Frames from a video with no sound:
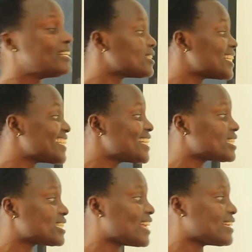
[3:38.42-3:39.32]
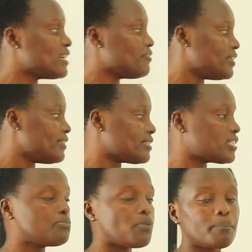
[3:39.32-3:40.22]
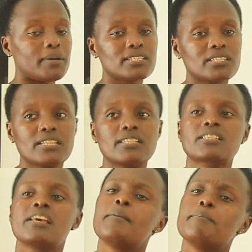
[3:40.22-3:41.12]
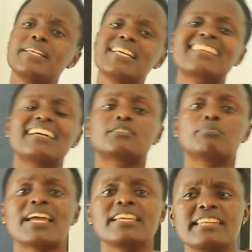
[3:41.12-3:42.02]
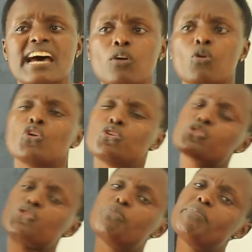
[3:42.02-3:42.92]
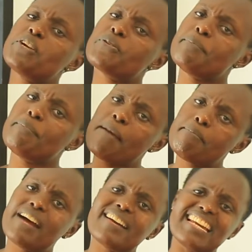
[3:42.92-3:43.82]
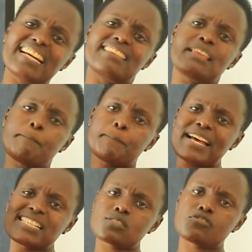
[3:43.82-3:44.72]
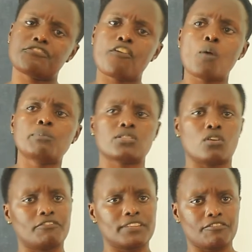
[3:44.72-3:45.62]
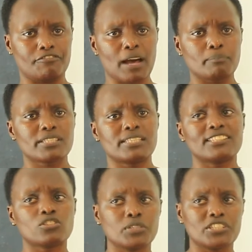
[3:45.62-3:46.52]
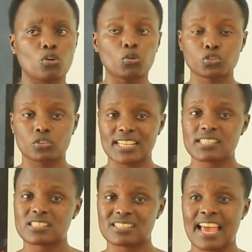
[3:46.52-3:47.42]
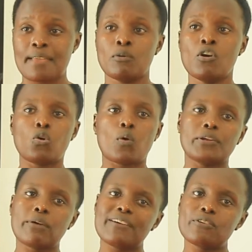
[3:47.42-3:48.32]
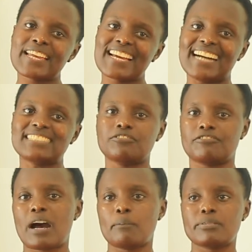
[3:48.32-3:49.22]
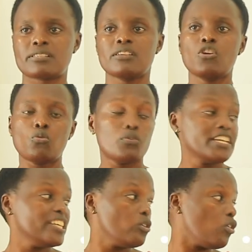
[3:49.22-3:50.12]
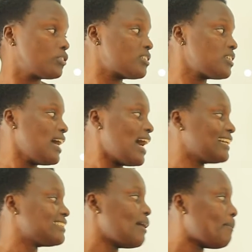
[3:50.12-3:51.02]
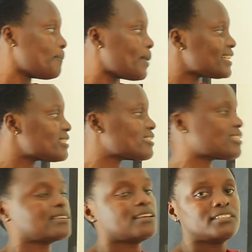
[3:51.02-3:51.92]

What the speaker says: the sentences I give in the simple past tense, meaning that by now, you should be remembering the past forms of the verbs that we taught last time. When we are looking at verbs, we looked at the past